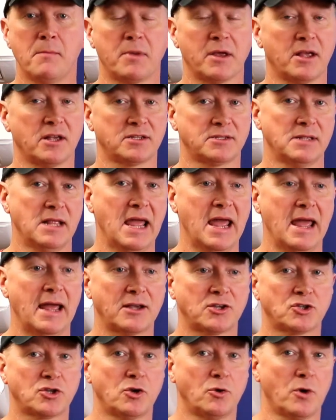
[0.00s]
Because
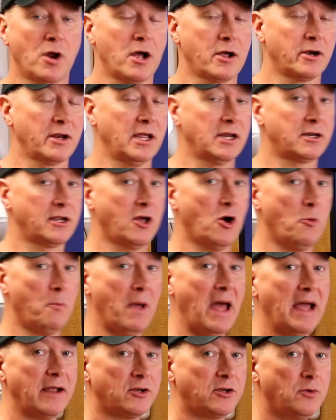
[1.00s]
next, you're not going to get to go
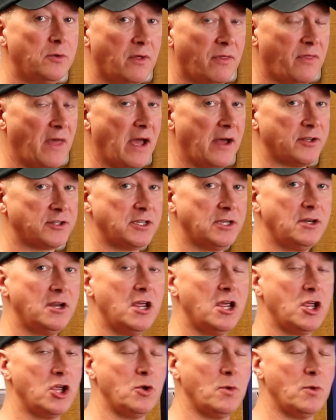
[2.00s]
back to 1,000.